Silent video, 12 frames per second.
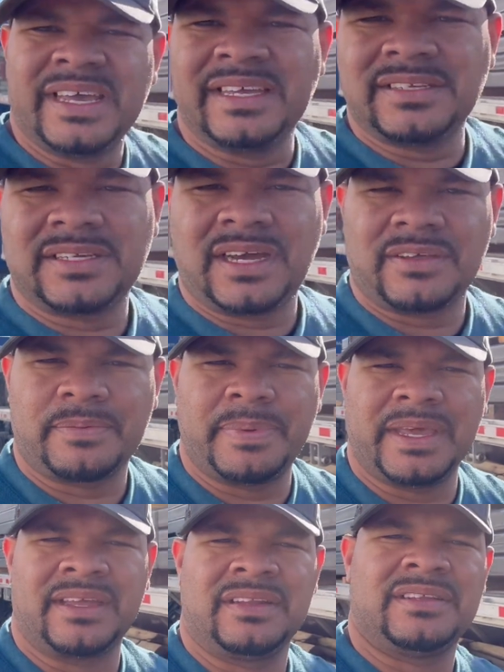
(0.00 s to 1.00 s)
in South
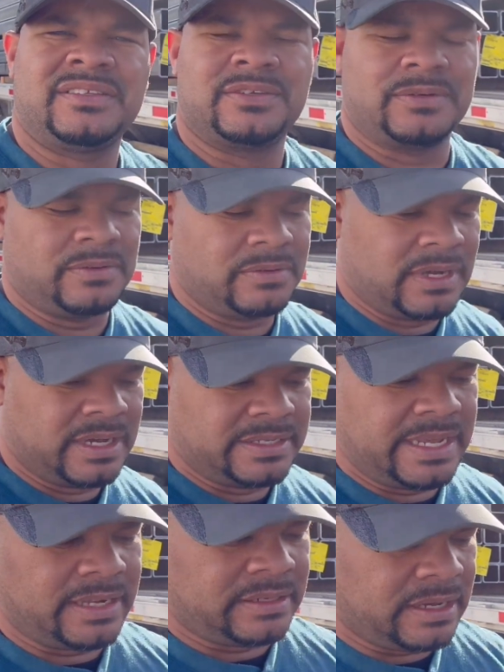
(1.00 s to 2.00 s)
Bend to
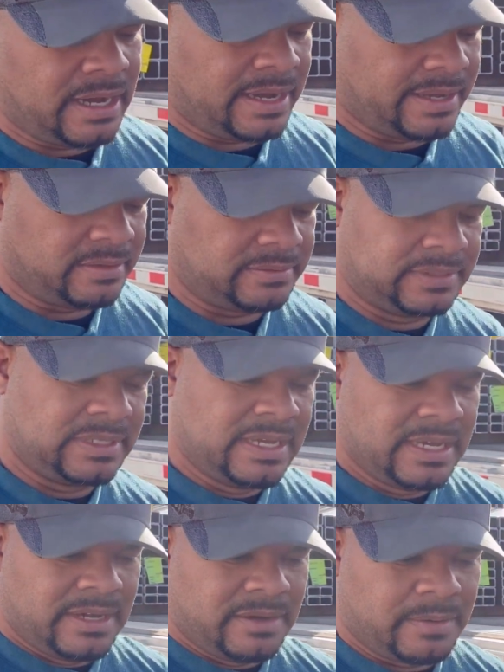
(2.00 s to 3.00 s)
Dayton, Ohio.
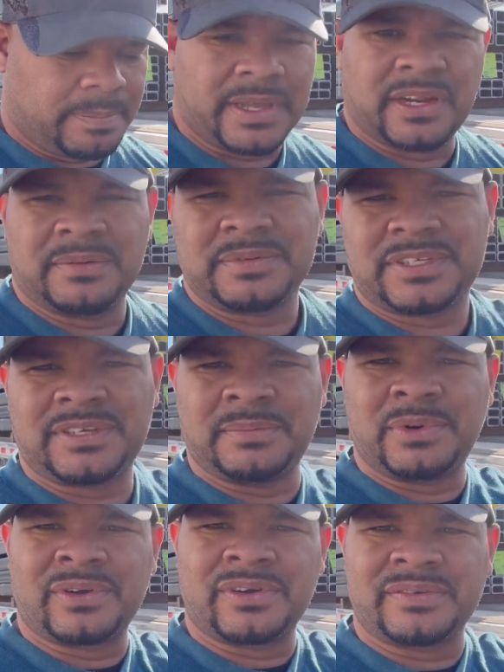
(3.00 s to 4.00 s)
We're picking up some
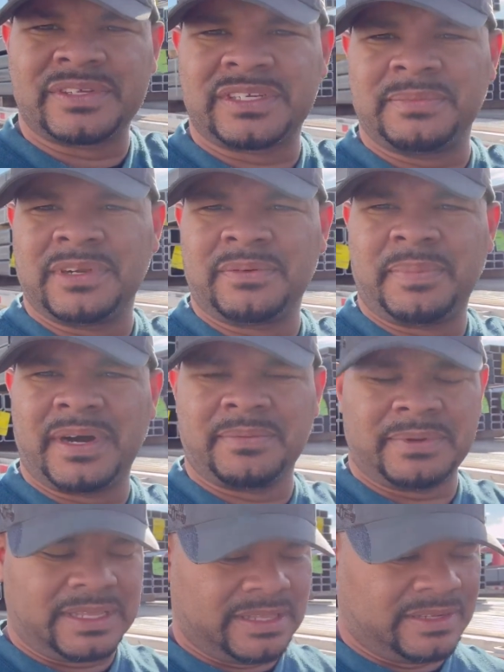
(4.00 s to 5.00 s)
more similar pipe
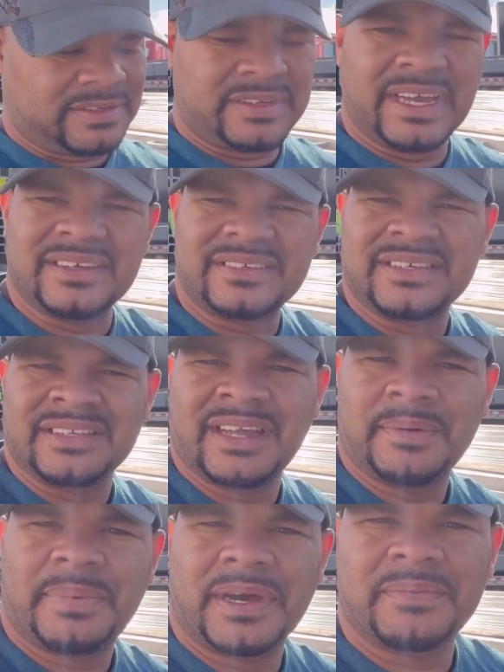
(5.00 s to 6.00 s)
like this. You guys seen
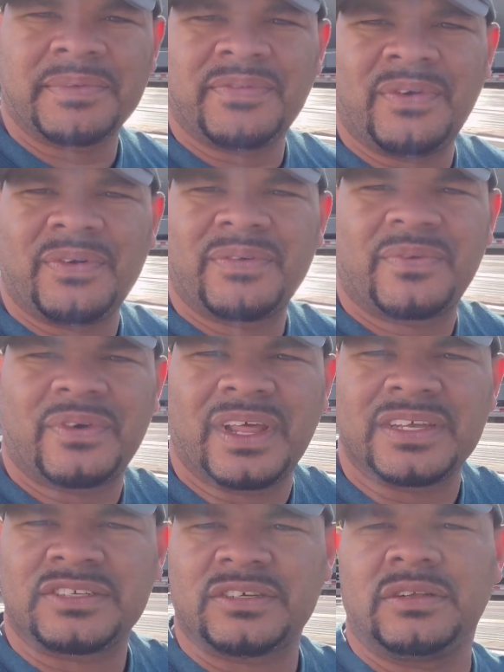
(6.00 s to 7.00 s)
that pipe before for
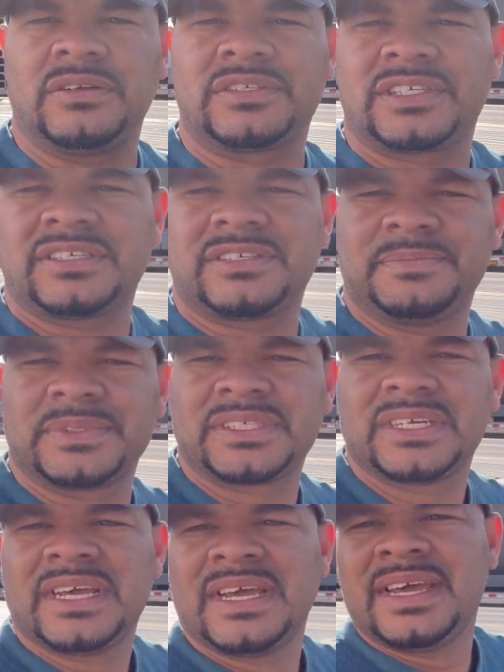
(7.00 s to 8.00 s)
like solar systems.
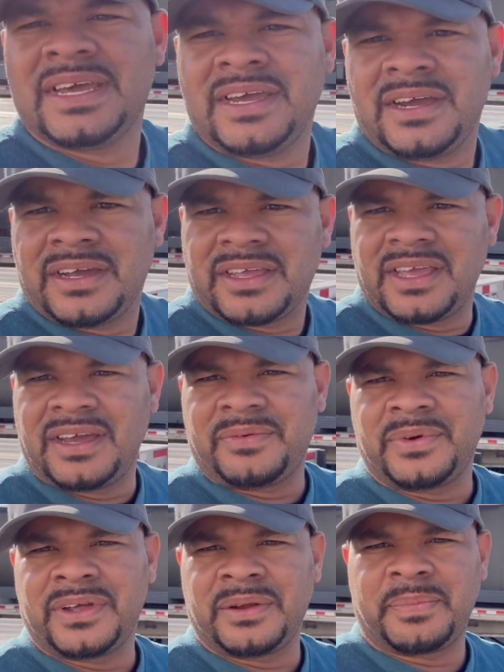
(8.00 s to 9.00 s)
Yeah,
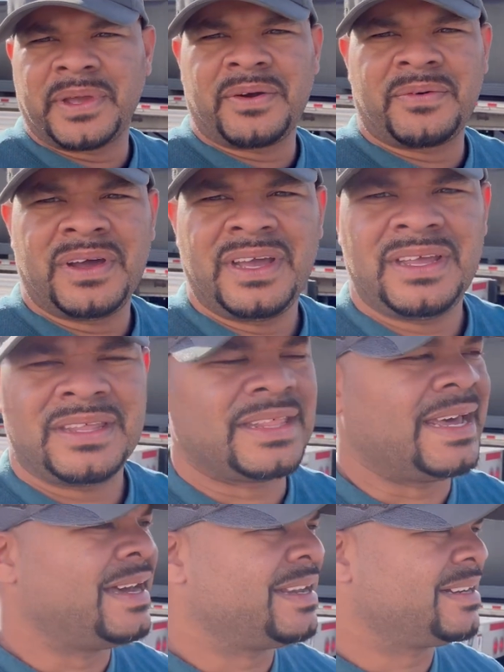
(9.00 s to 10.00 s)
we're gonna pick
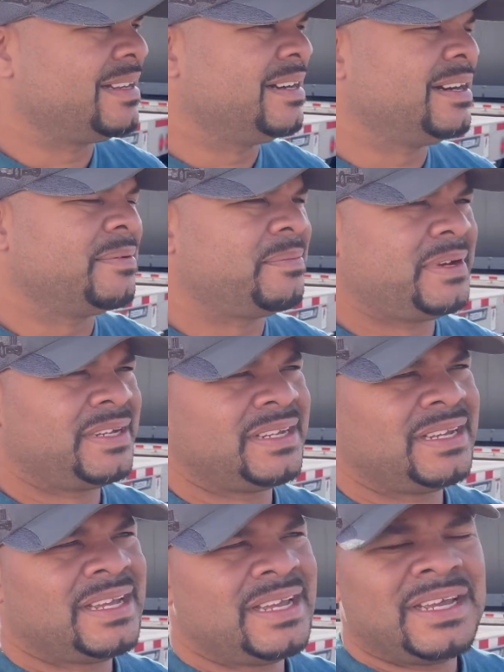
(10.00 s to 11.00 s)
that up
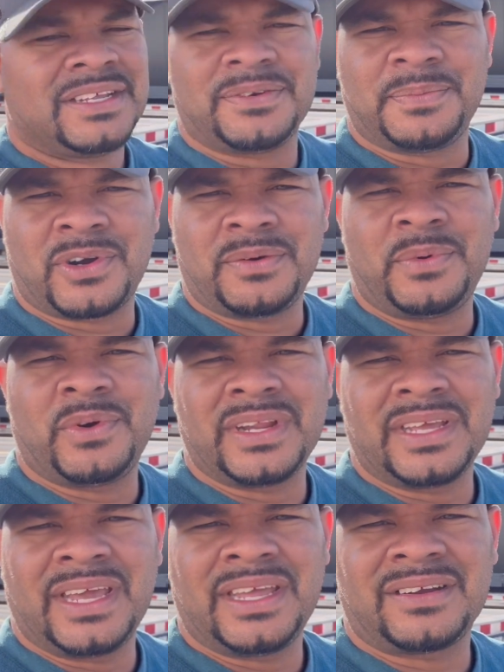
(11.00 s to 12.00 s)
tomorrow
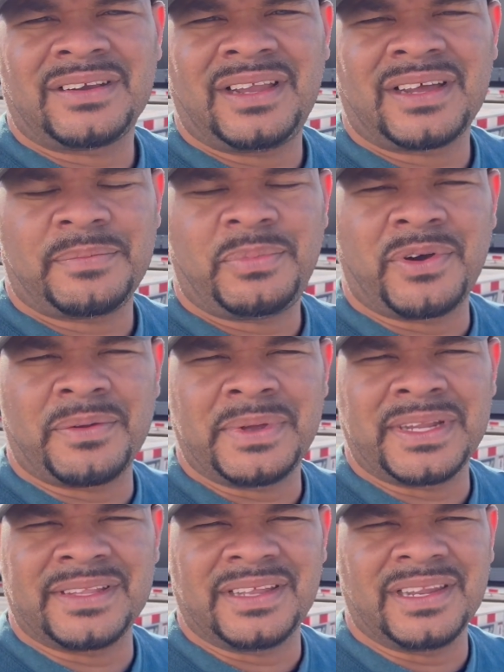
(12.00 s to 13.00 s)
morning, 8 o'clock
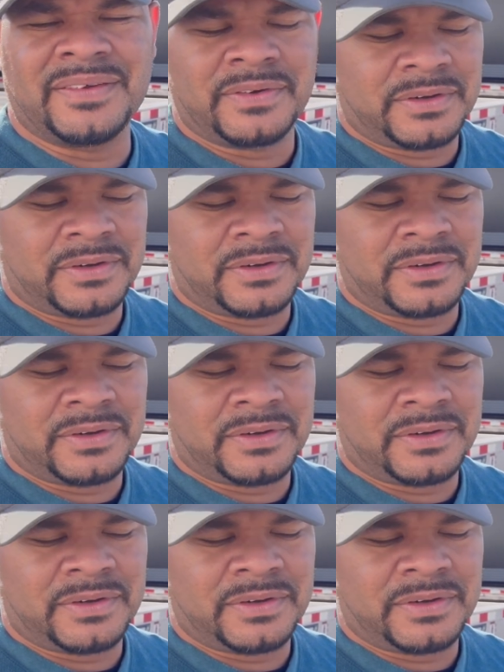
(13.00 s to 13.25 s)
appointment, and deliver